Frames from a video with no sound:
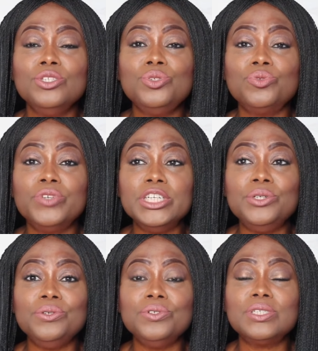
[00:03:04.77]
to
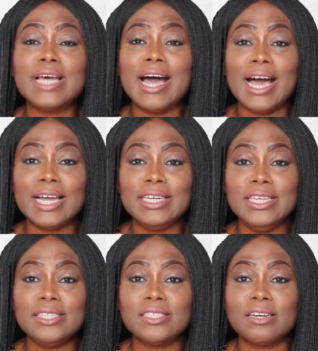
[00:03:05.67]
reduce
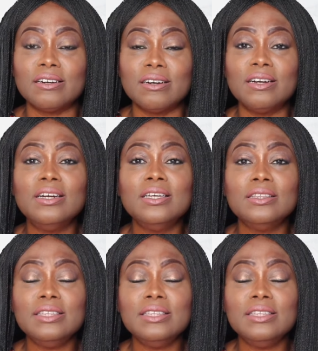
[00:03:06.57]
acne scare.